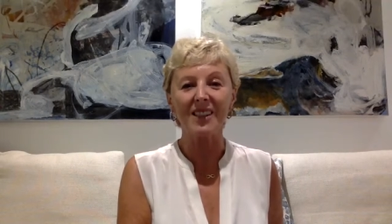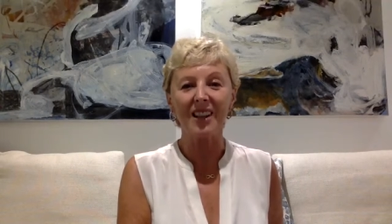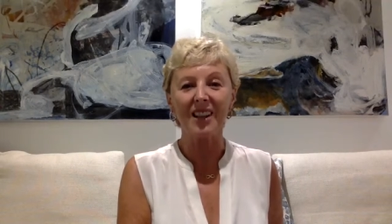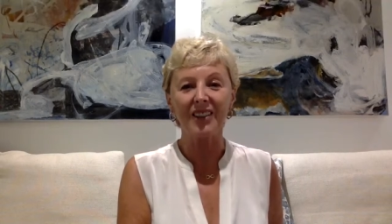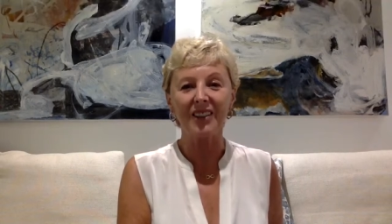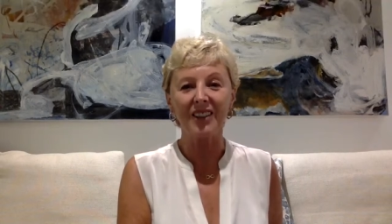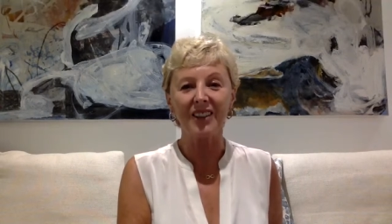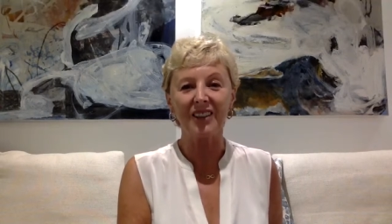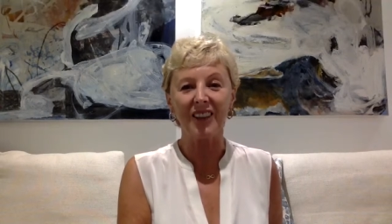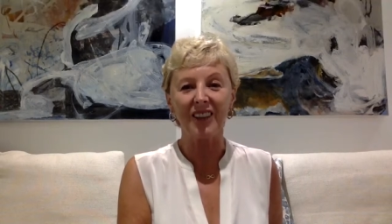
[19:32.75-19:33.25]
I
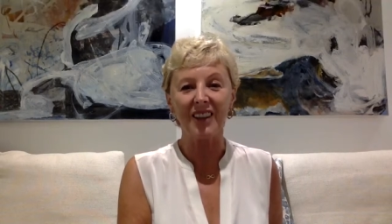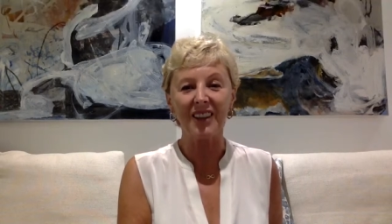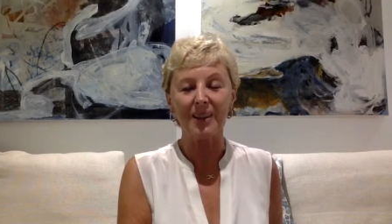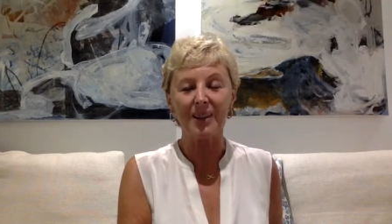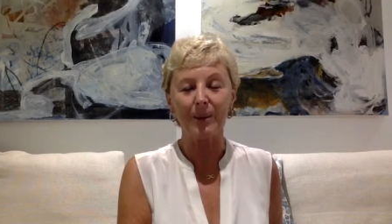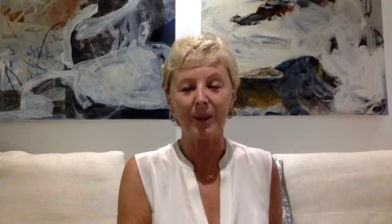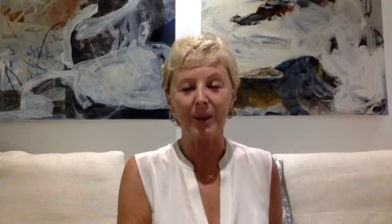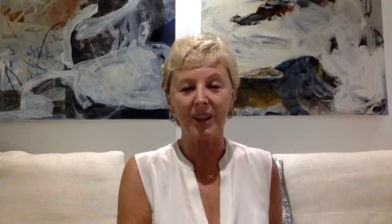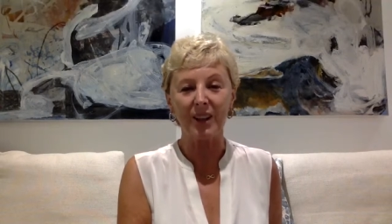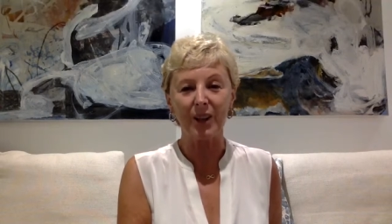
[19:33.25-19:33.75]
think that's the
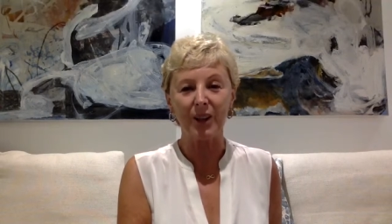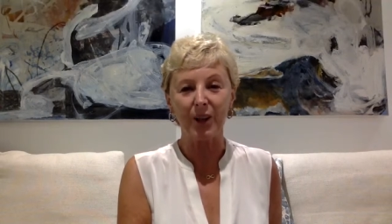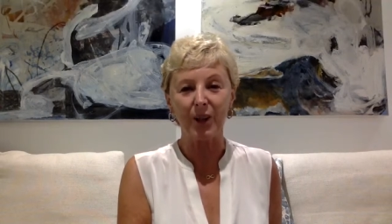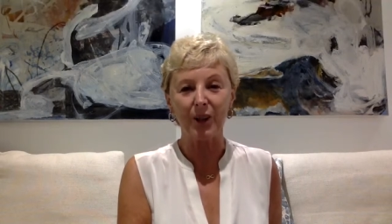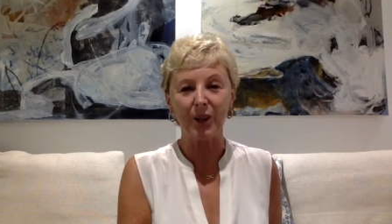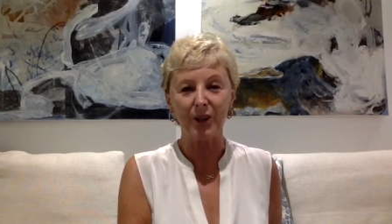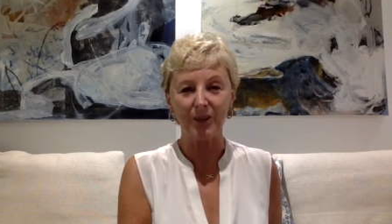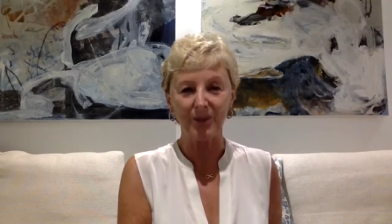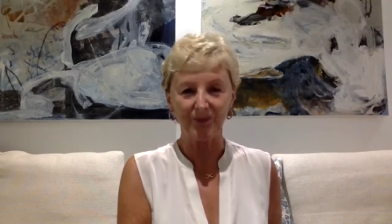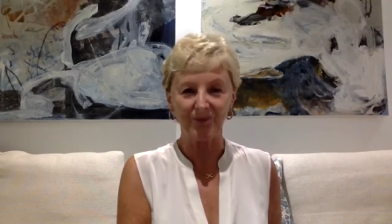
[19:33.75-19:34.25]
way to go.
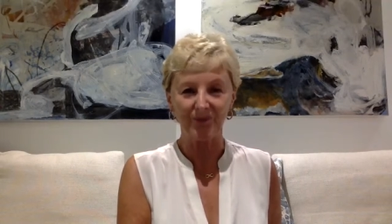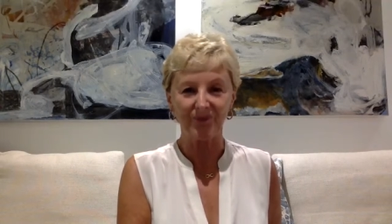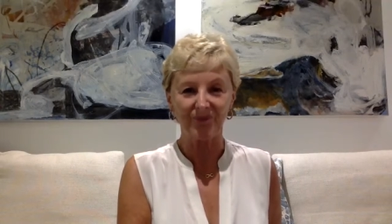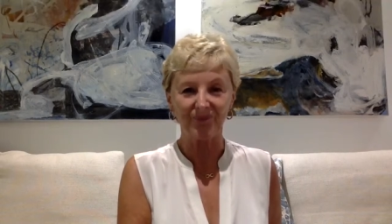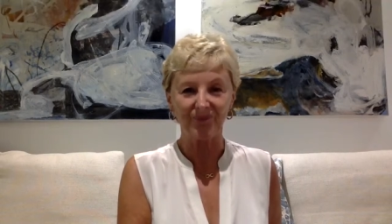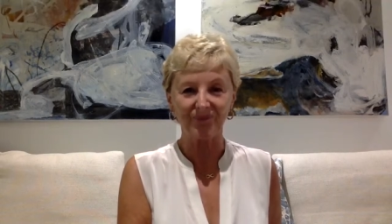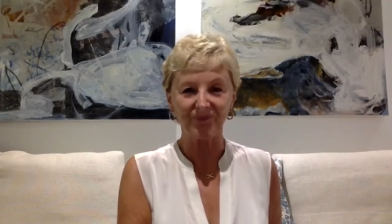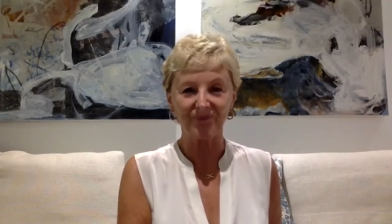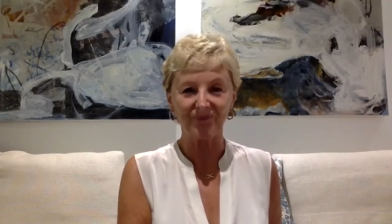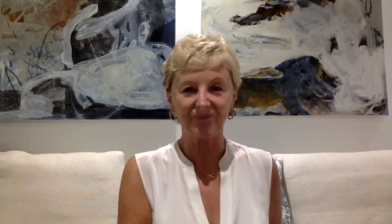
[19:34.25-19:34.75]

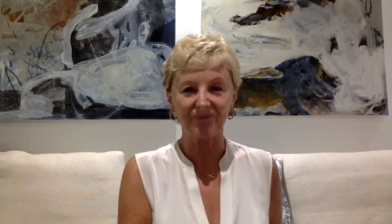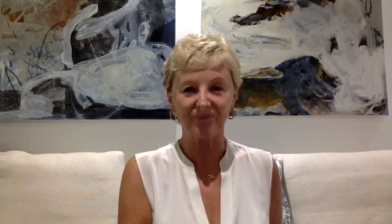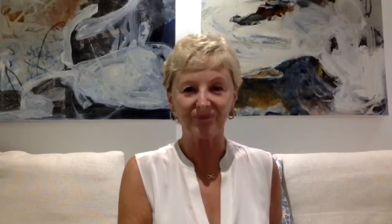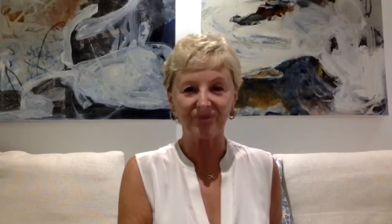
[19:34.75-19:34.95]
Oh,